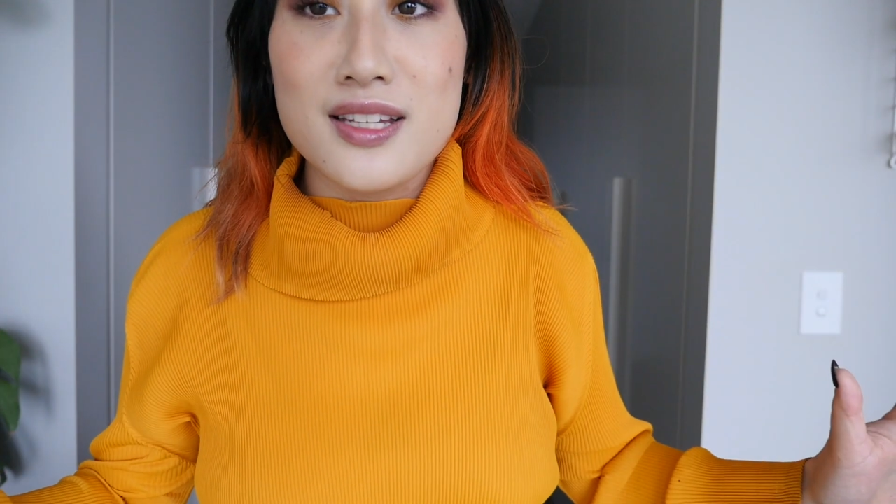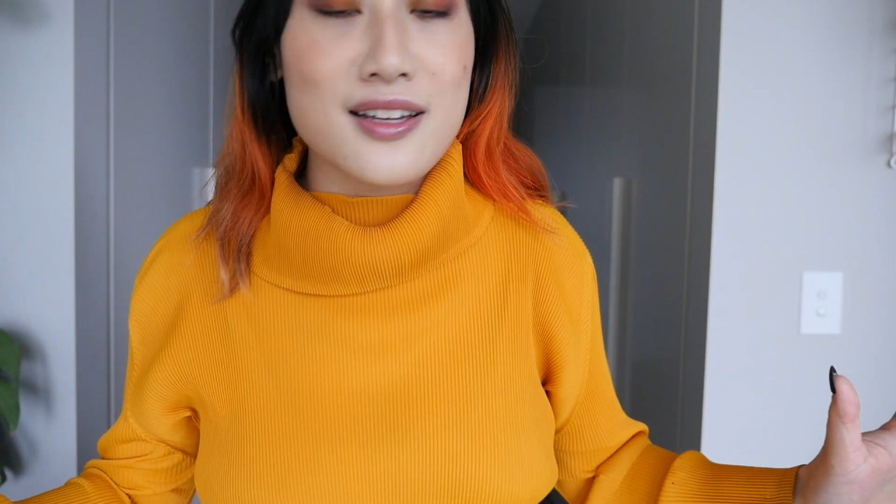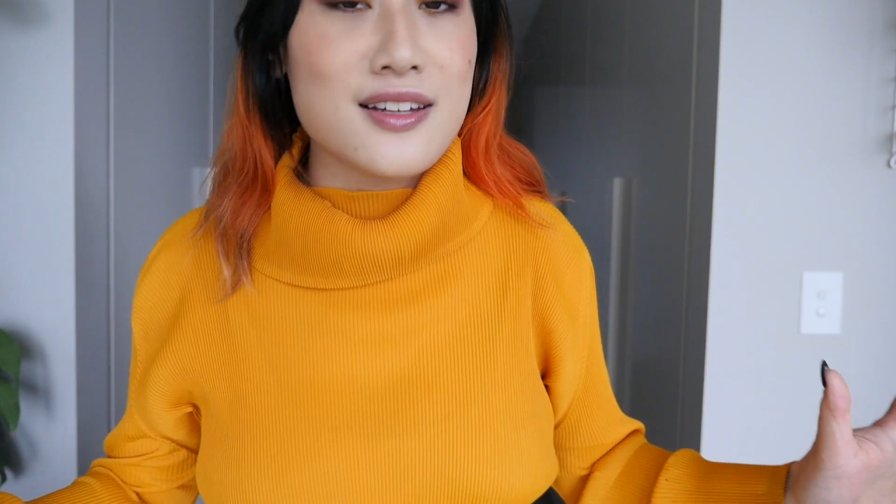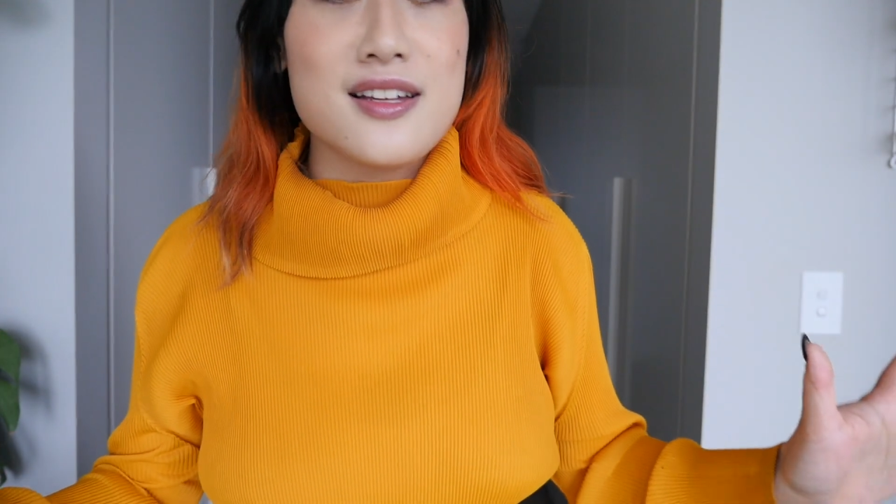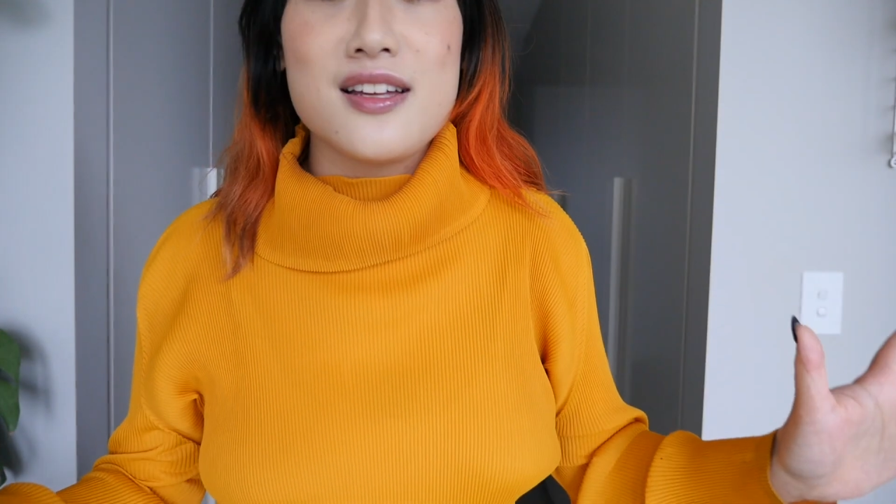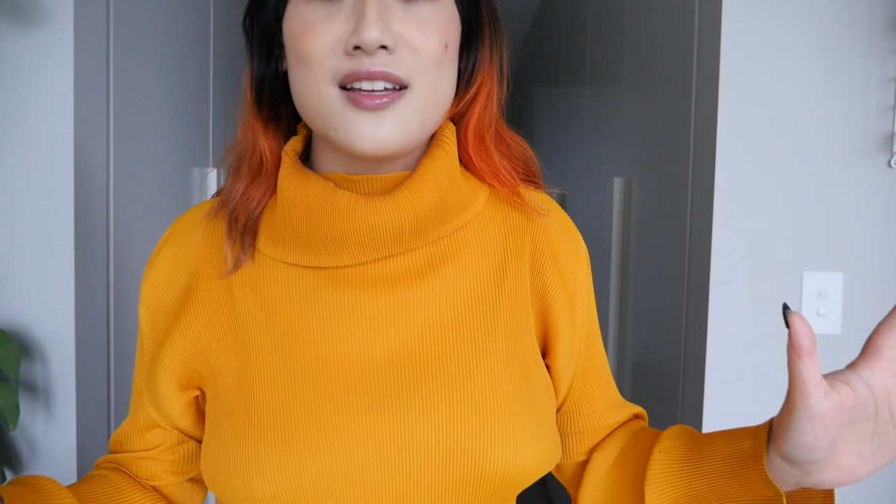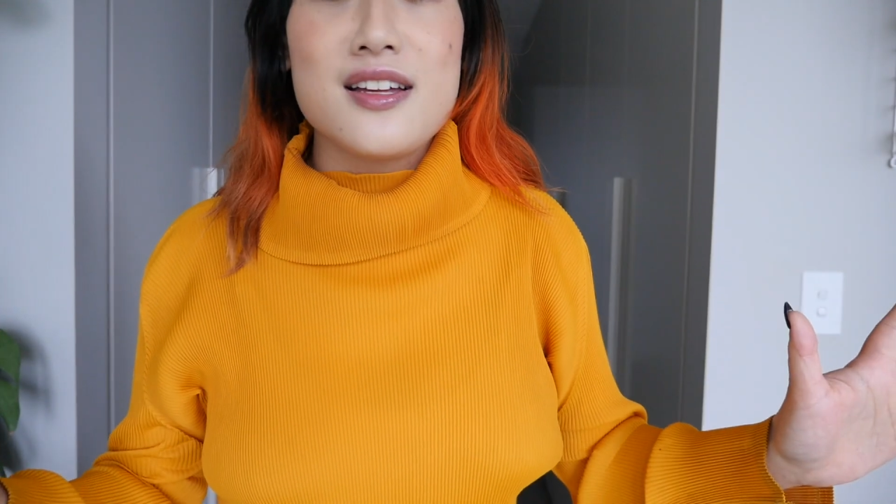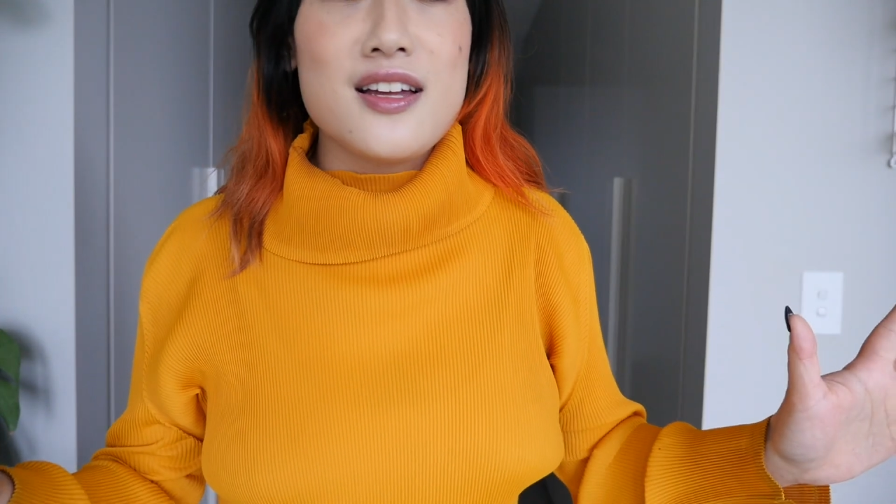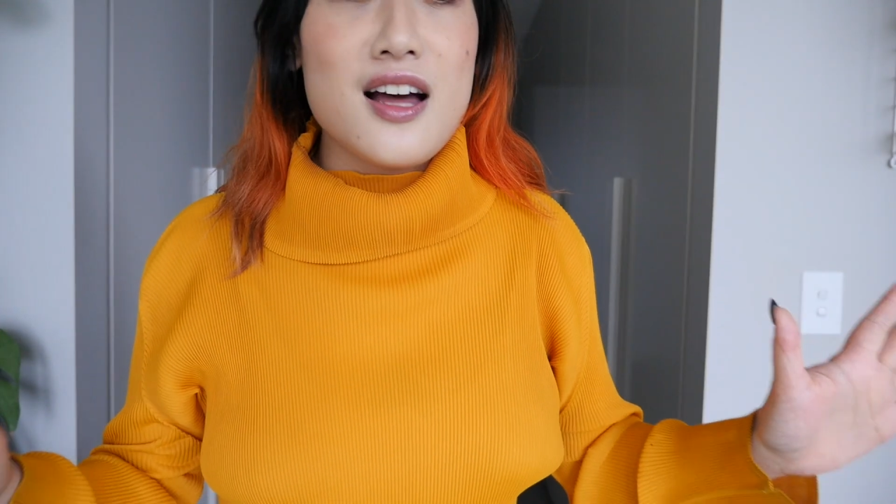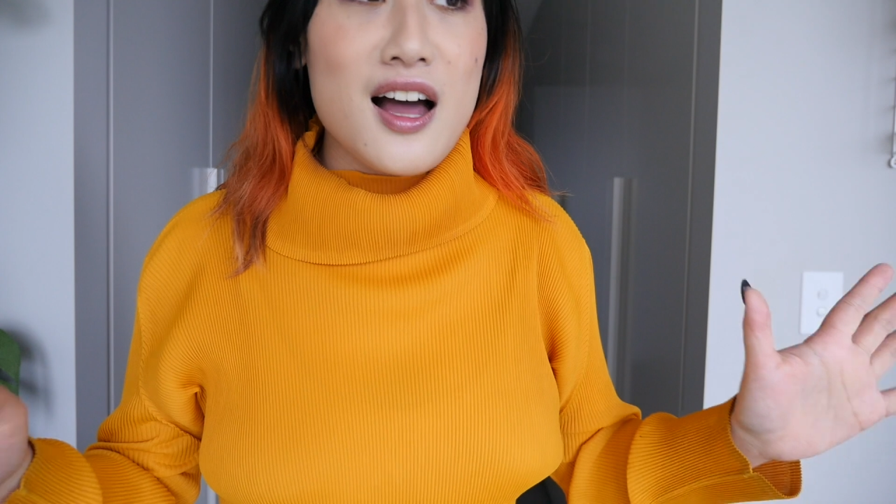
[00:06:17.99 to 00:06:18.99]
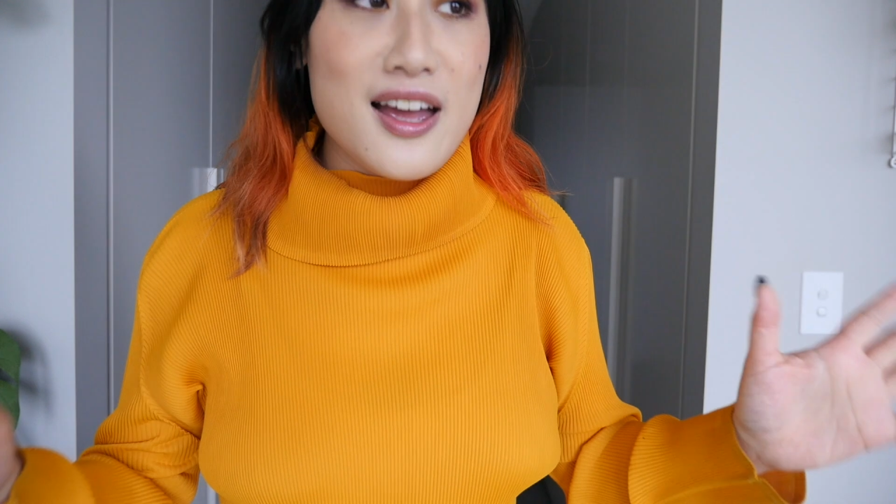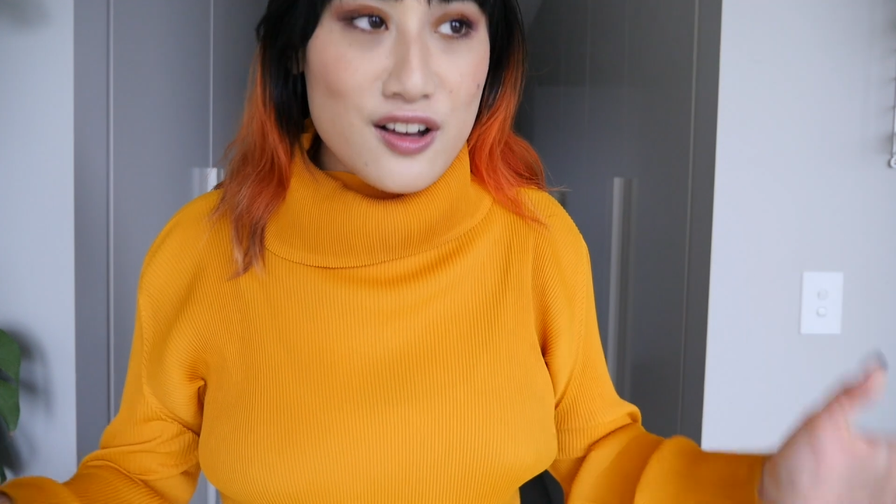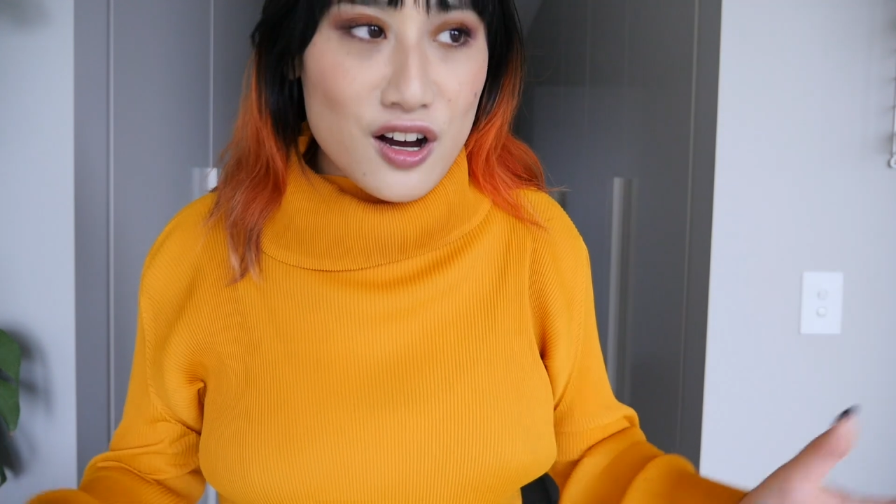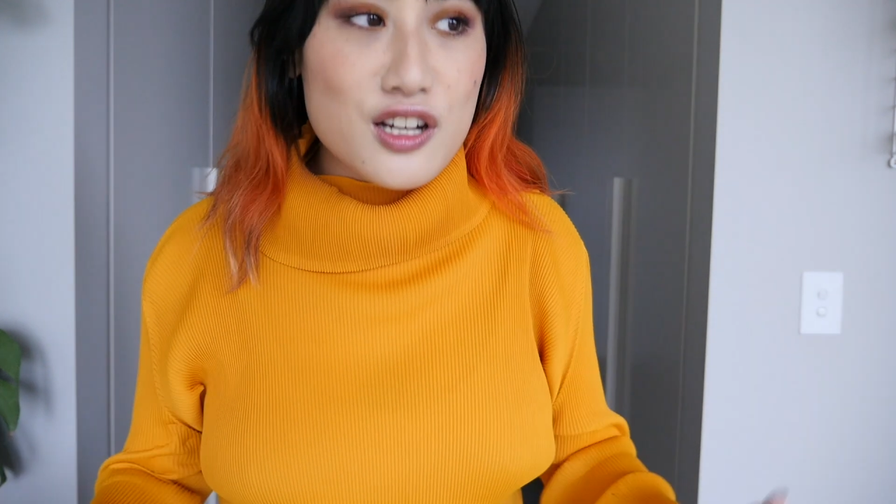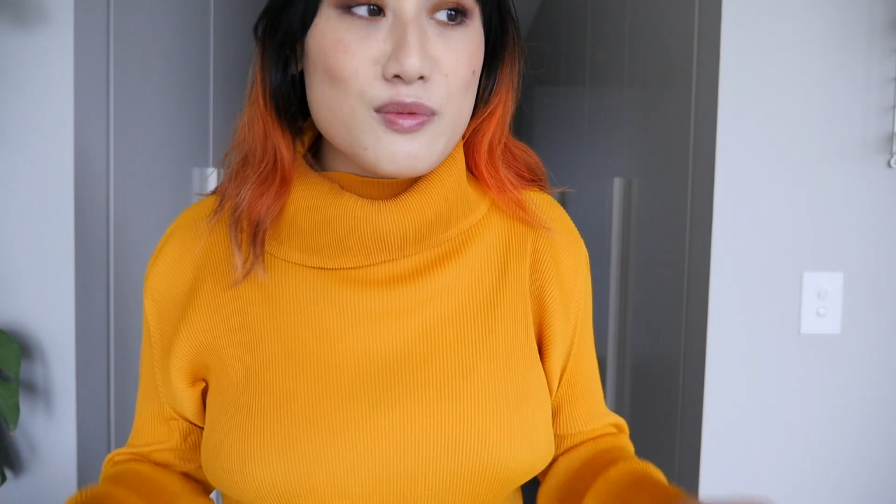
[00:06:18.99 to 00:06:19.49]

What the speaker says: Like I got